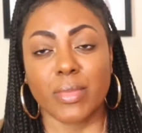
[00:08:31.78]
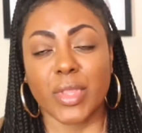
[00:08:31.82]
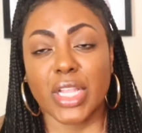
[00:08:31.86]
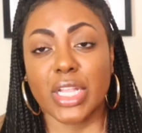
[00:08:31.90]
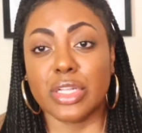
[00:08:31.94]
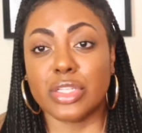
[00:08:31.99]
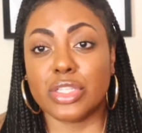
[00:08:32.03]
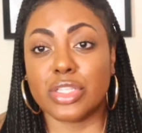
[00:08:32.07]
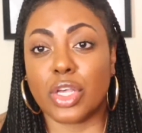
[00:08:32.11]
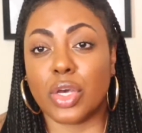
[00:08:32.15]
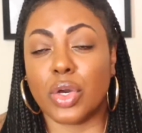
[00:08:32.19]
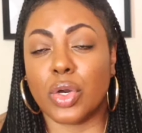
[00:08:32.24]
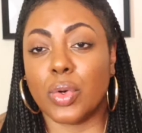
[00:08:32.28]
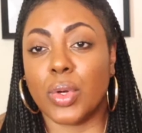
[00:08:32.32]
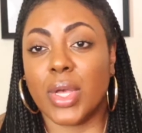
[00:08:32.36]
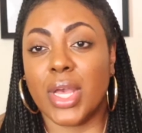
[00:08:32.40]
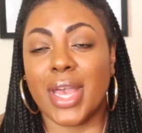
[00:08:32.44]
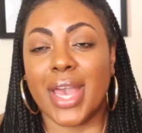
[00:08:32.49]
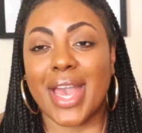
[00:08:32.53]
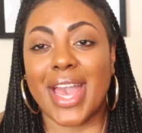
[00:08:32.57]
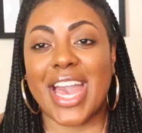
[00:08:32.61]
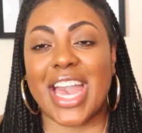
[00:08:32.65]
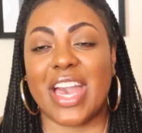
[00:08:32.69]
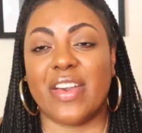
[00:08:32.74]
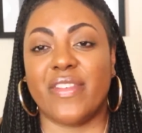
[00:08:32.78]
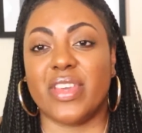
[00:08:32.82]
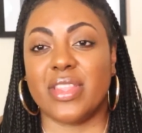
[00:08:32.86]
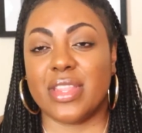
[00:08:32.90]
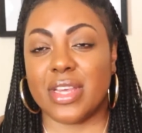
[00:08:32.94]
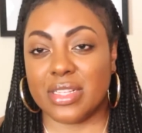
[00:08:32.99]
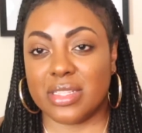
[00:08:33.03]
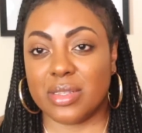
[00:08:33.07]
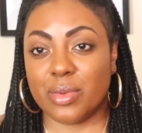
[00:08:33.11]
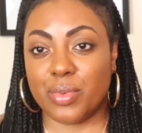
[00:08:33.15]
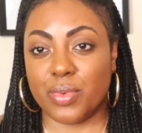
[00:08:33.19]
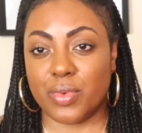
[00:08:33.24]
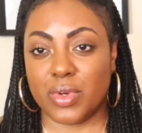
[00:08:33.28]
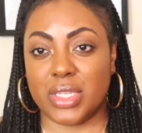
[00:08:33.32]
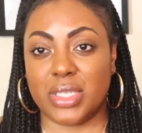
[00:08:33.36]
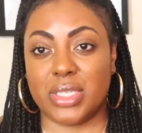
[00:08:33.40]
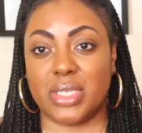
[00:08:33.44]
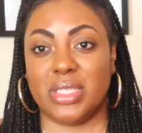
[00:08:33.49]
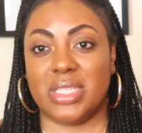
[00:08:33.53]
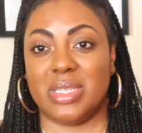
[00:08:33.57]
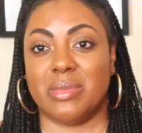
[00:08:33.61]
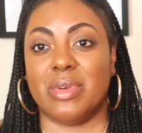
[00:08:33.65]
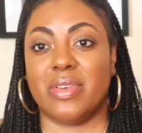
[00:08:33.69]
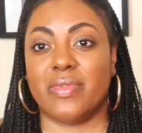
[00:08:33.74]
So having that support
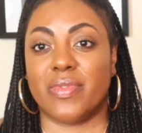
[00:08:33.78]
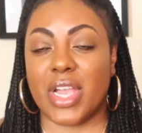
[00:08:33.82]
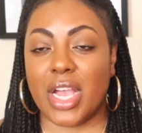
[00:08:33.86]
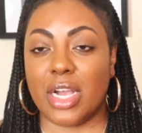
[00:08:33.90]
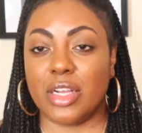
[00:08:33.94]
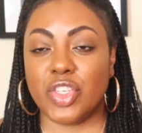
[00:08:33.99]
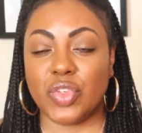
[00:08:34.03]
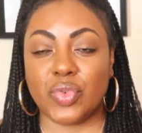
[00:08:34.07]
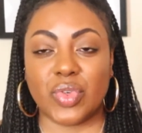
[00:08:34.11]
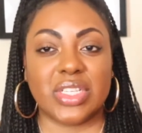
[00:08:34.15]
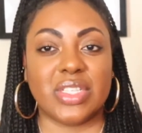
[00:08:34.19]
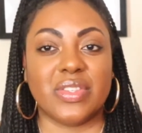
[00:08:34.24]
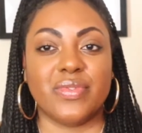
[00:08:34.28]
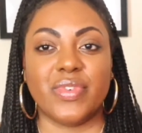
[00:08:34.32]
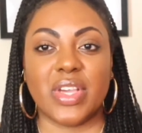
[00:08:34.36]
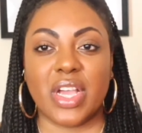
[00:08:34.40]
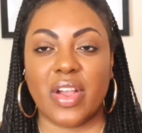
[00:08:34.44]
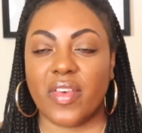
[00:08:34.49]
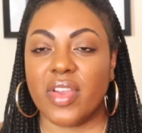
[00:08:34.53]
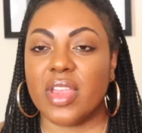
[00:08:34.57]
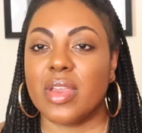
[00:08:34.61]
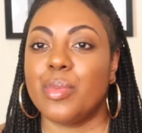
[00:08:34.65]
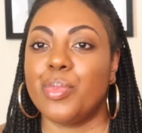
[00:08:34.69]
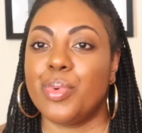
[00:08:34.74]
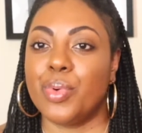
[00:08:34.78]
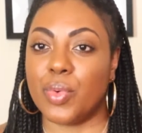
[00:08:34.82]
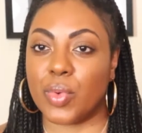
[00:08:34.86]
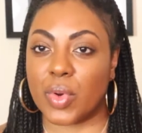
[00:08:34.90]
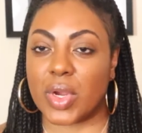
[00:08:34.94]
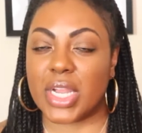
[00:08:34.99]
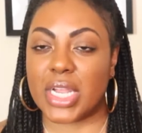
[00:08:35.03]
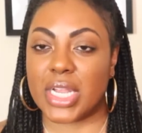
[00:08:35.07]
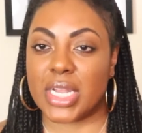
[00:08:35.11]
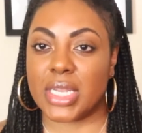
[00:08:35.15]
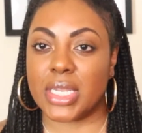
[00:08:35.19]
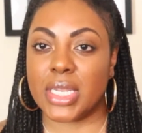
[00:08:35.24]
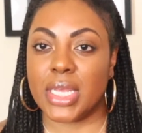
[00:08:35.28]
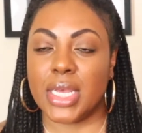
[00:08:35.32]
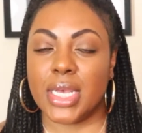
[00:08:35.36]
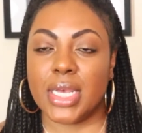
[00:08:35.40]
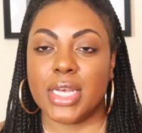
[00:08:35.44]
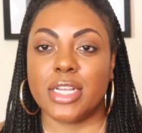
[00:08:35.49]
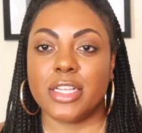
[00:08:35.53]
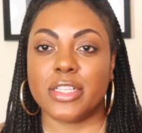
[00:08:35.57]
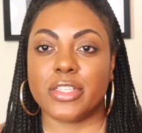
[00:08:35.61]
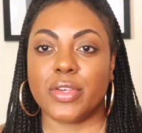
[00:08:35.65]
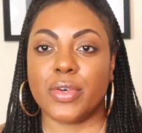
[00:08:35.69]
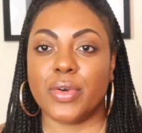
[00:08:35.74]
system around you is very important
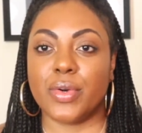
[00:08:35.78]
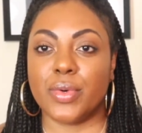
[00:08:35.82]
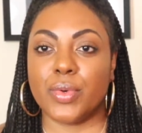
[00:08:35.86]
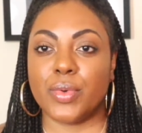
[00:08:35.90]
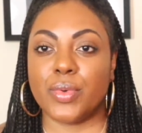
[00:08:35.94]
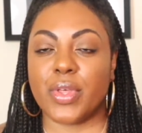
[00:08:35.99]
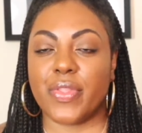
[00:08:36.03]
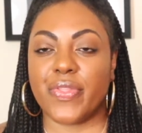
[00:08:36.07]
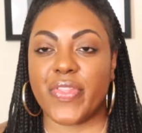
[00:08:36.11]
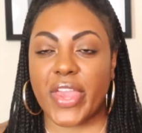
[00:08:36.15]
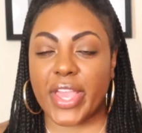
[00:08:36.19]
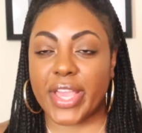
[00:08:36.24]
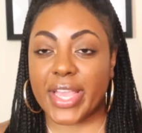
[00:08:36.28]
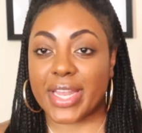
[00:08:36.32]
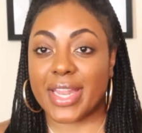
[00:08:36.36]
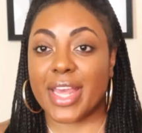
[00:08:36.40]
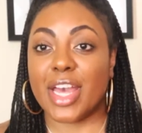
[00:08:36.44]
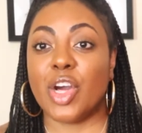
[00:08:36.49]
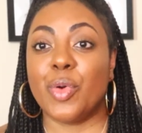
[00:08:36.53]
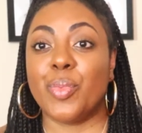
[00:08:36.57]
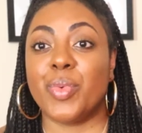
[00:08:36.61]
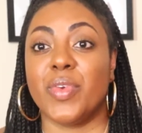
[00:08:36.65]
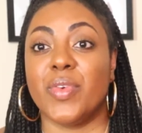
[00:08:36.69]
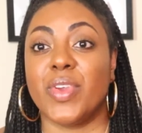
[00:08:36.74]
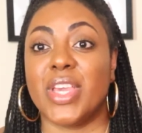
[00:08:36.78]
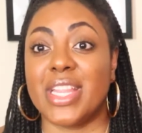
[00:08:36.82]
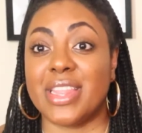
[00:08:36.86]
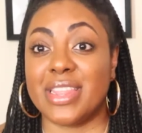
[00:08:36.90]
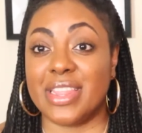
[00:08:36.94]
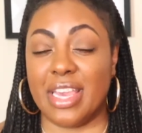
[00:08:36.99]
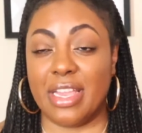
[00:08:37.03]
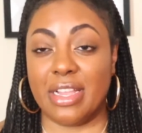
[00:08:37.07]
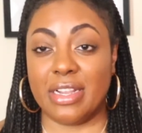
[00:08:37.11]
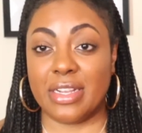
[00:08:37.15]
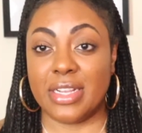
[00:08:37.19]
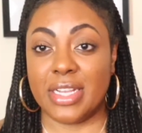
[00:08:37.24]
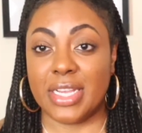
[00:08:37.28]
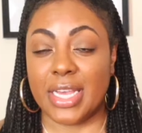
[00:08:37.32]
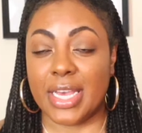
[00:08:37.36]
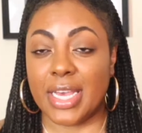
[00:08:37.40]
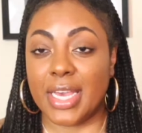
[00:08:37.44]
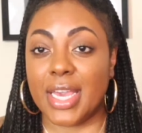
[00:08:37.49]
so they can help you get there.